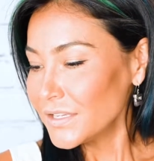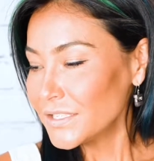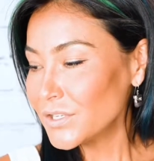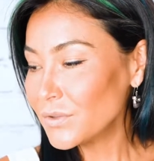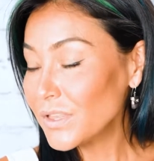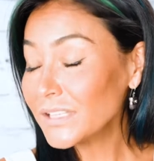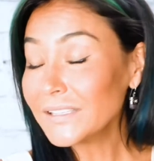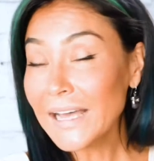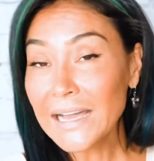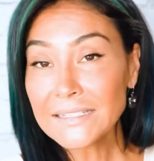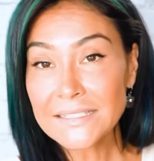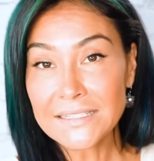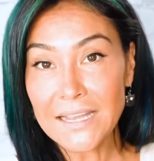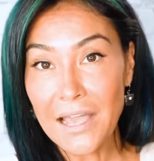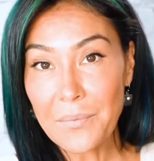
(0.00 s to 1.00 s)
So the
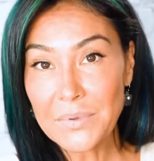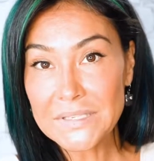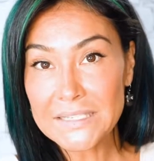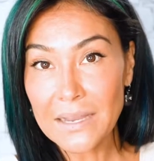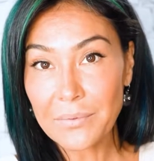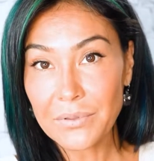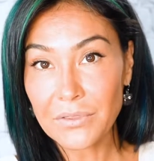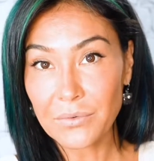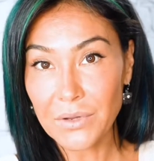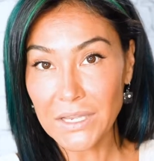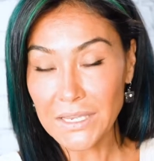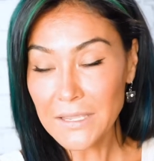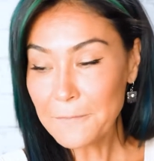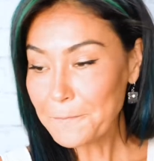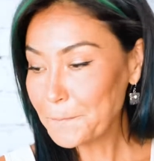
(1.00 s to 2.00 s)
last step, step
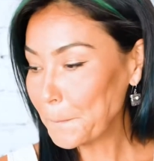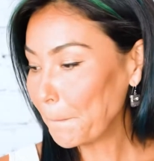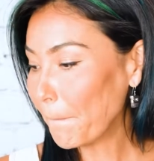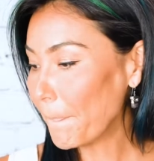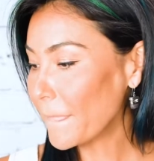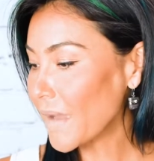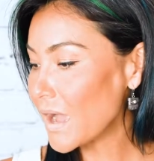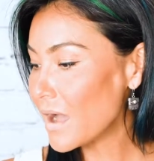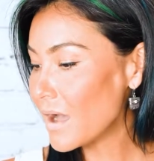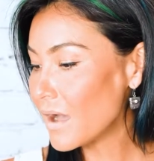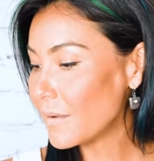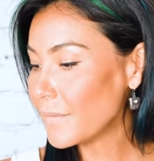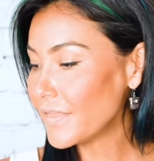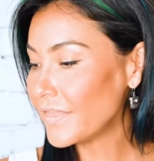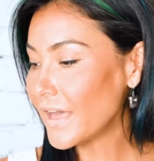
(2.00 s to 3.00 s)
three,
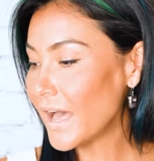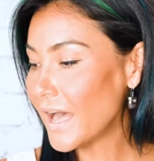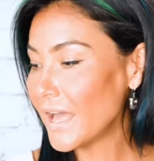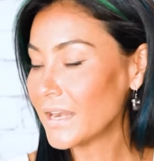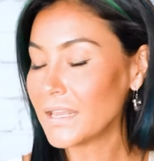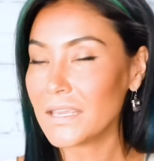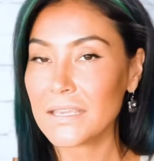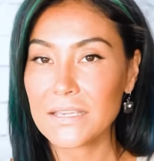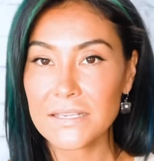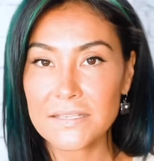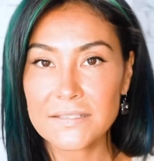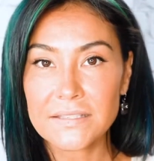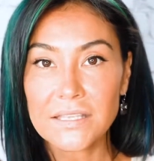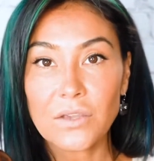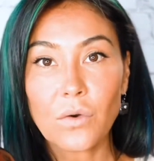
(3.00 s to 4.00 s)
um, that
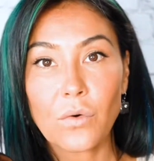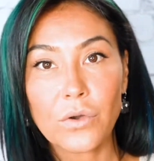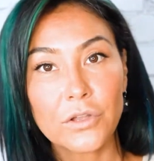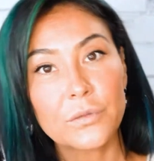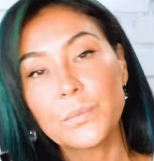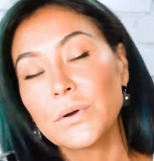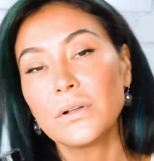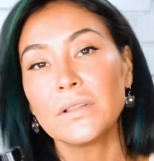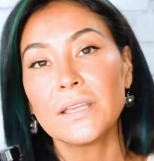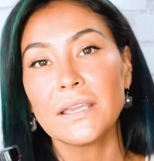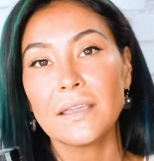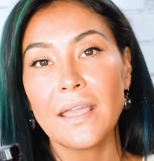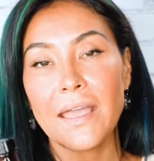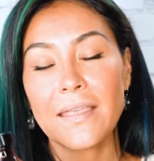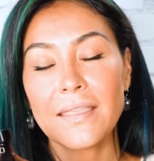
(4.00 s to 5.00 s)
is the oil
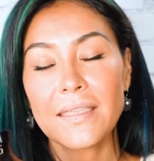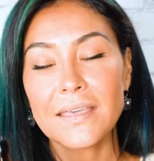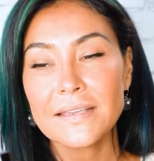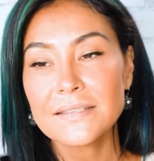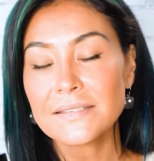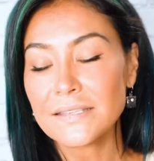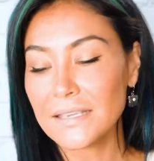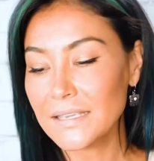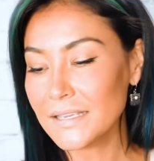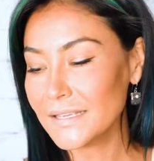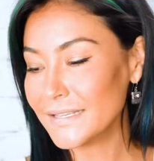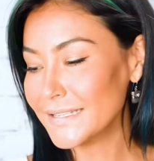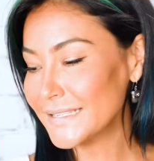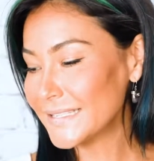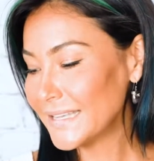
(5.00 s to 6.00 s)
pulling and this
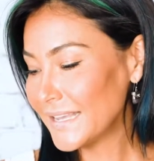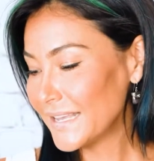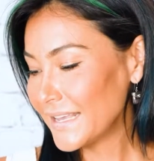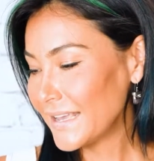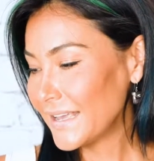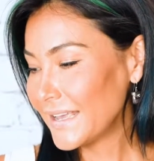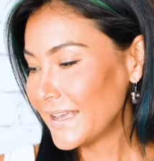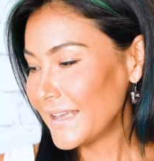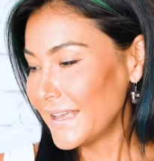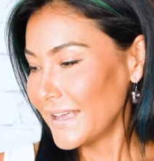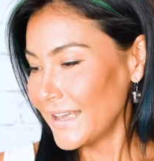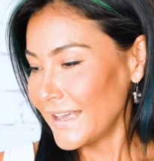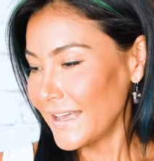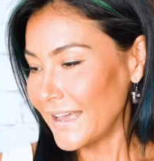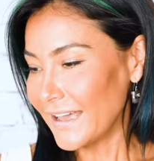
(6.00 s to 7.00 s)
is
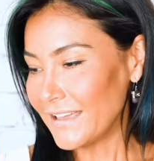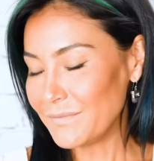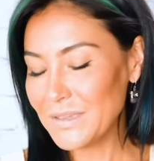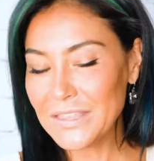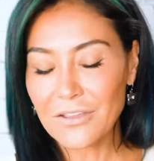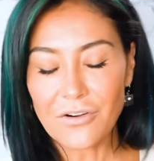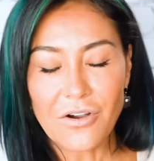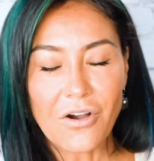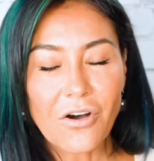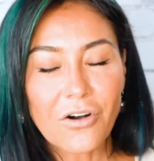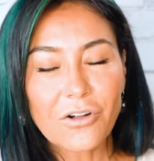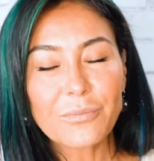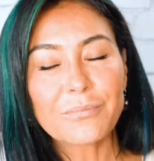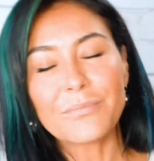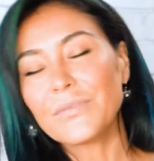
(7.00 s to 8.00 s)
I mean, they're
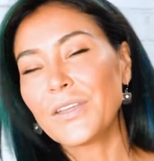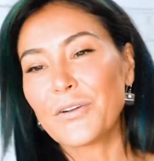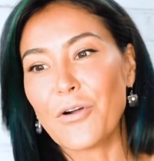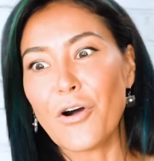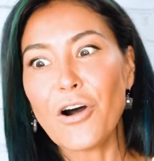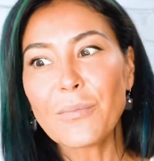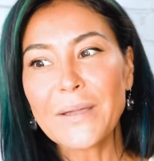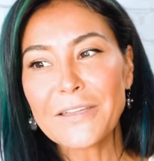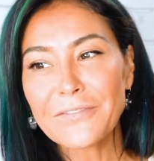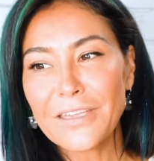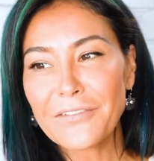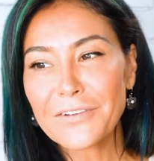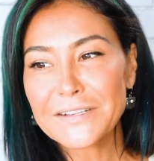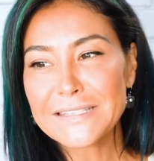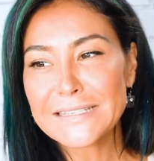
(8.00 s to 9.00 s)
all they're all my
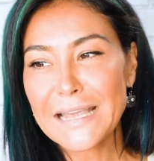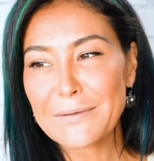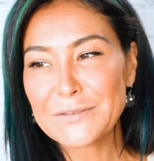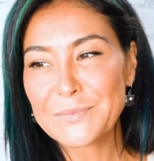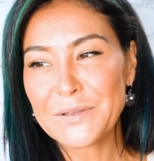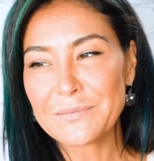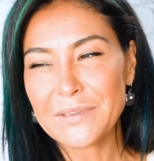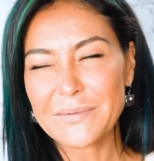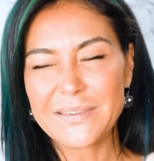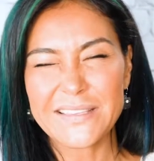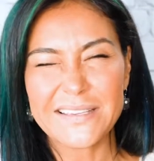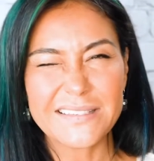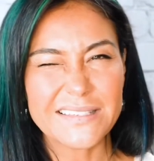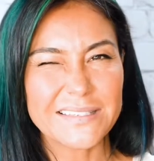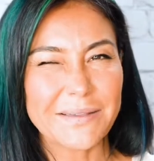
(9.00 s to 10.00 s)
favorite steps, but maybe
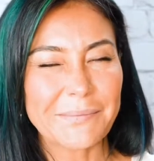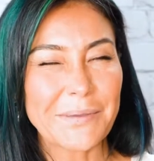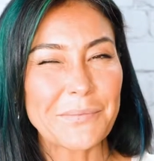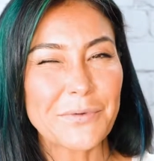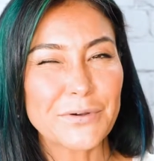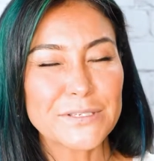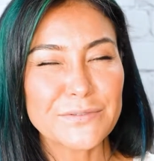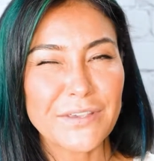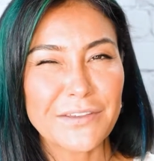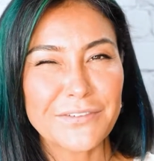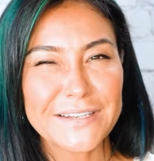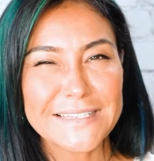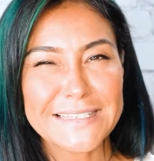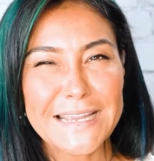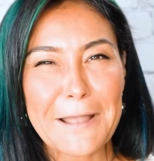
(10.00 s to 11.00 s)
this is like my most
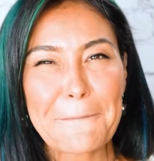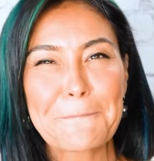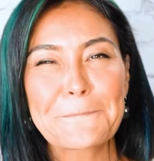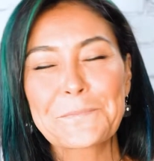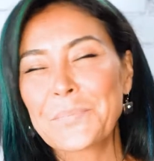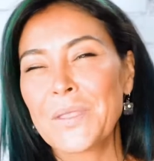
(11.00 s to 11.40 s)
favorite step